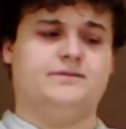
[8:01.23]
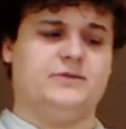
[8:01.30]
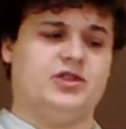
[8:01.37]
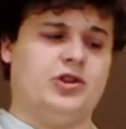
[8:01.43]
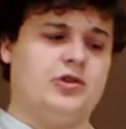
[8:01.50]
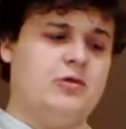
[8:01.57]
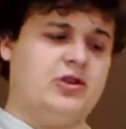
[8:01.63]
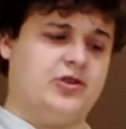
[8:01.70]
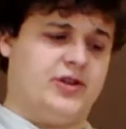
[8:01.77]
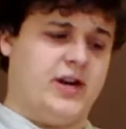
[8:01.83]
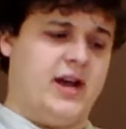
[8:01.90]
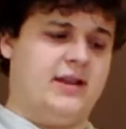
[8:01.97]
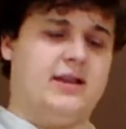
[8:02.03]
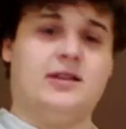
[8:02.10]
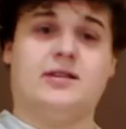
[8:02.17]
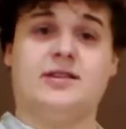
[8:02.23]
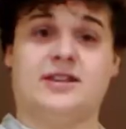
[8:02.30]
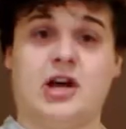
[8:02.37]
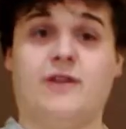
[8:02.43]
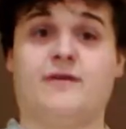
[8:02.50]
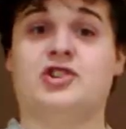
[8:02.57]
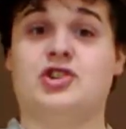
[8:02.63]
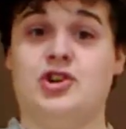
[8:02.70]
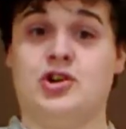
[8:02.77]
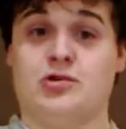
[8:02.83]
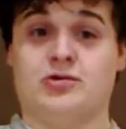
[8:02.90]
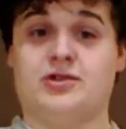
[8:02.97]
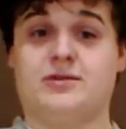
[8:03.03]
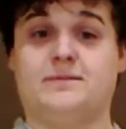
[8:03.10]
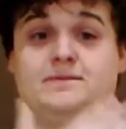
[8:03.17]
So you understand the self as
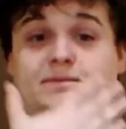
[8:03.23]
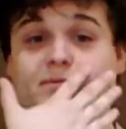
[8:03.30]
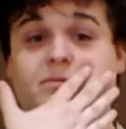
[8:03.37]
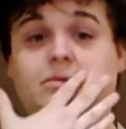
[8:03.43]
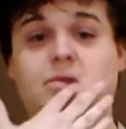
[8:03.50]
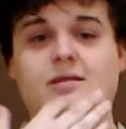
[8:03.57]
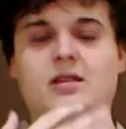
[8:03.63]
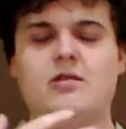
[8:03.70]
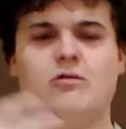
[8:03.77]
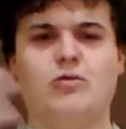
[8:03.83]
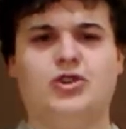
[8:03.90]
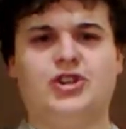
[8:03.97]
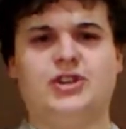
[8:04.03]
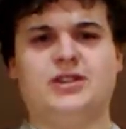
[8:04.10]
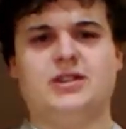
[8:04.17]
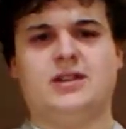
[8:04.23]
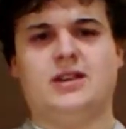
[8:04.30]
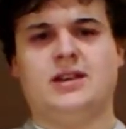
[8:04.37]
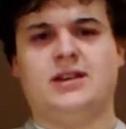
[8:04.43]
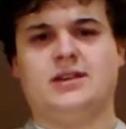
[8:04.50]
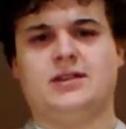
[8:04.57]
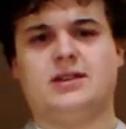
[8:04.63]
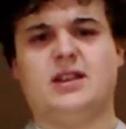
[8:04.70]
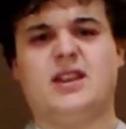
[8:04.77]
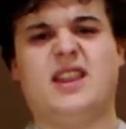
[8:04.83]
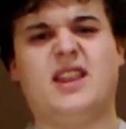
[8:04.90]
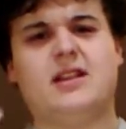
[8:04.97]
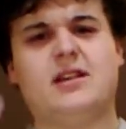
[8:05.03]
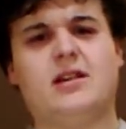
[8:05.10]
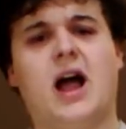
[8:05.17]
nous, which is this
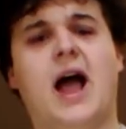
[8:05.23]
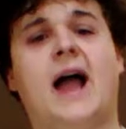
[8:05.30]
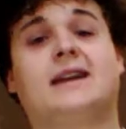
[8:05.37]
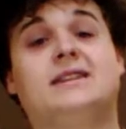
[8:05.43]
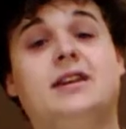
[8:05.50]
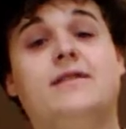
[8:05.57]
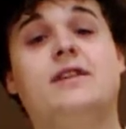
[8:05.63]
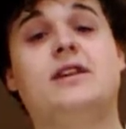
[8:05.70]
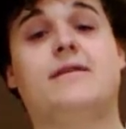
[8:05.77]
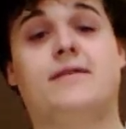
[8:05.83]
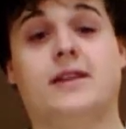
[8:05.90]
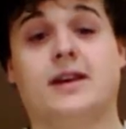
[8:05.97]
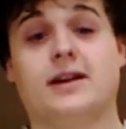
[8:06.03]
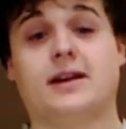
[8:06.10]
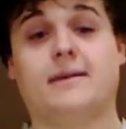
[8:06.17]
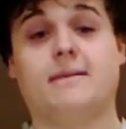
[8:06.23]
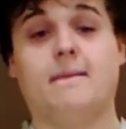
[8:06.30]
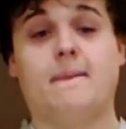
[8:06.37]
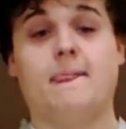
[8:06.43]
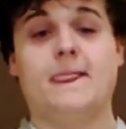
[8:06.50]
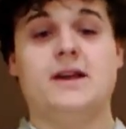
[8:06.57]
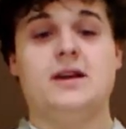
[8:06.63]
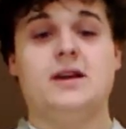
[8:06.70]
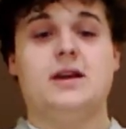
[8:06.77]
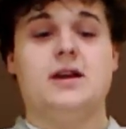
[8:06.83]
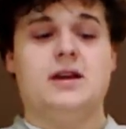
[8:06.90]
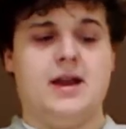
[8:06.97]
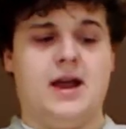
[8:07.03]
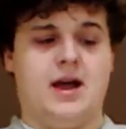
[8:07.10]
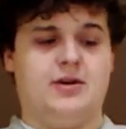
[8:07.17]
activity of thinking.
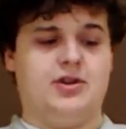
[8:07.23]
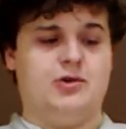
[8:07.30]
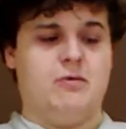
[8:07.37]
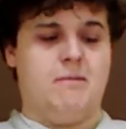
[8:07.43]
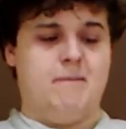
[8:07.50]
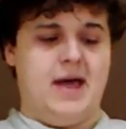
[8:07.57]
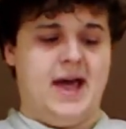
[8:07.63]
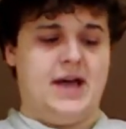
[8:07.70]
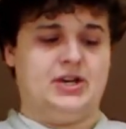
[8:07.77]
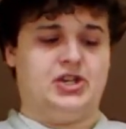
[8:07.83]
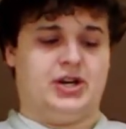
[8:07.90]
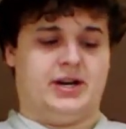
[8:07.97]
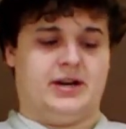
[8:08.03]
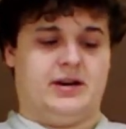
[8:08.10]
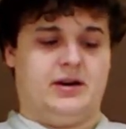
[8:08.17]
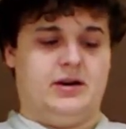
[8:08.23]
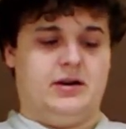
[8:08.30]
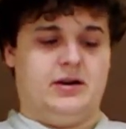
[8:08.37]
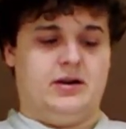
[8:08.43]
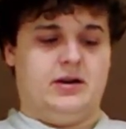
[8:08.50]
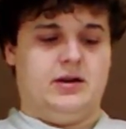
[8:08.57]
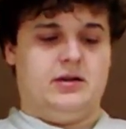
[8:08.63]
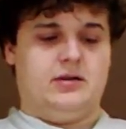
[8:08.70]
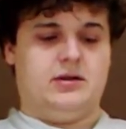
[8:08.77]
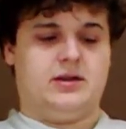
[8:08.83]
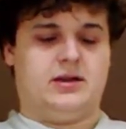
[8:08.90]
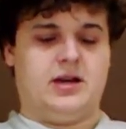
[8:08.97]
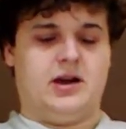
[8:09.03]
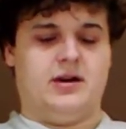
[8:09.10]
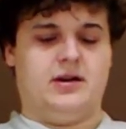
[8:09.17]
Now, you imagine
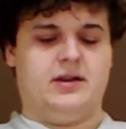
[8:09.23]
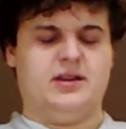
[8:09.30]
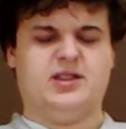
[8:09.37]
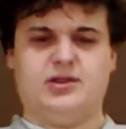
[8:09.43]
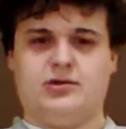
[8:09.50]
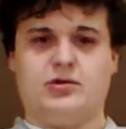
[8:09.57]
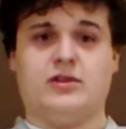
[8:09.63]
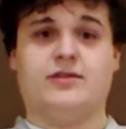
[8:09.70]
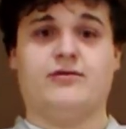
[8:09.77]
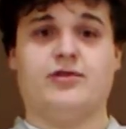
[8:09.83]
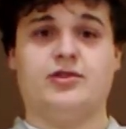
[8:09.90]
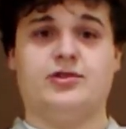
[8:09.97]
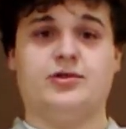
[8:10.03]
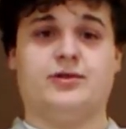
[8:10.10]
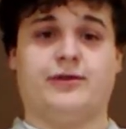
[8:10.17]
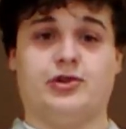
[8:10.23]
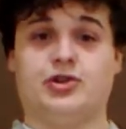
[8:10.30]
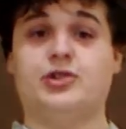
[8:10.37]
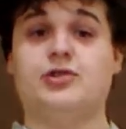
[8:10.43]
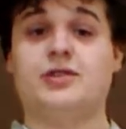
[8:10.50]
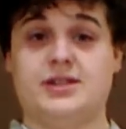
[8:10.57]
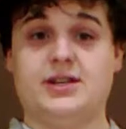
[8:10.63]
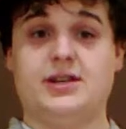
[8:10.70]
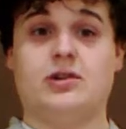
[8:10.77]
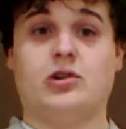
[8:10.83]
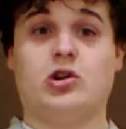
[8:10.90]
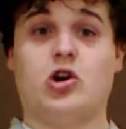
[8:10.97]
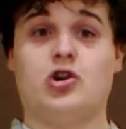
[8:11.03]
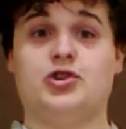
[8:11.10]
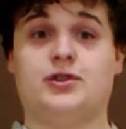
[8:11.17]
that this is sort of the reduced version, you can see the
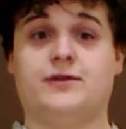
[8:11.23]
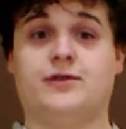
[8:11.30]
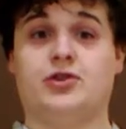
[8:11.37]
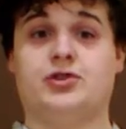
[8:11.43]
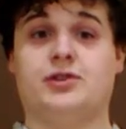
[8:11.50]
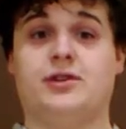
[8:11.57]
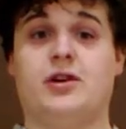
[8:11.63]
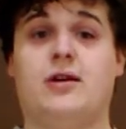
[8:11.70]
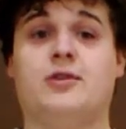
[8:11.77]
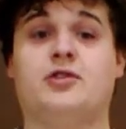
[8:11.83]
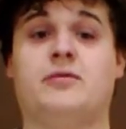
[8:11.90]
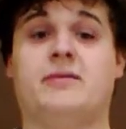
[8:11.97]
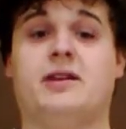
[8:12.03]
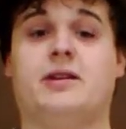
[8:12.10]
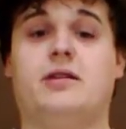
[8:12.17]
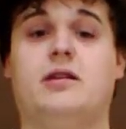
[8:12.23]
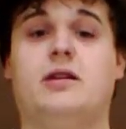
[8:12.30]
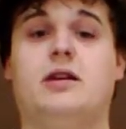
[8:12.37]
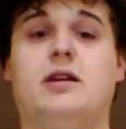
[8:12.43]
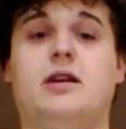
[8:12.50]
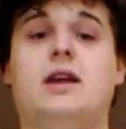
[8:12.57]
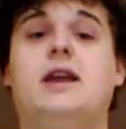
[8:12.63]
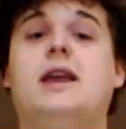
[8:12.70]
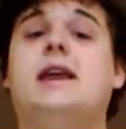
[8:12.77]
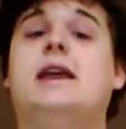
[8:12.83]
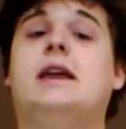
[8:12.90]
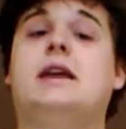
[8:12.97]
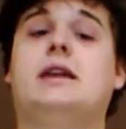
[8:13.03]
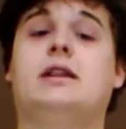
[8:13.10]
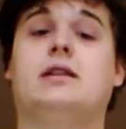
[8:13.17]
larger version of the argument
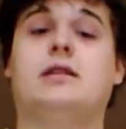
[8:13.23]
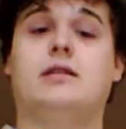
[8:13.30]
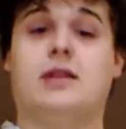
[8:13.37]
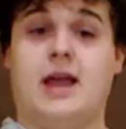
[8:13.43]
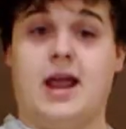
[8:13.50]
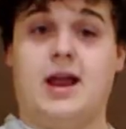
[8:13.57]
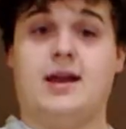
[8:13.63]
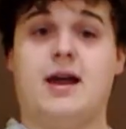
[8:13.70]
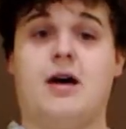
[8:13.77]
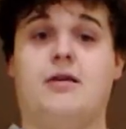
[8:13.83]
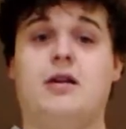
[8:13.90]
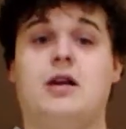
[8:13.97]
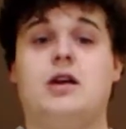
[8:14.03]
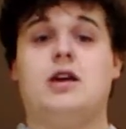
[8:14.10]
in the handout.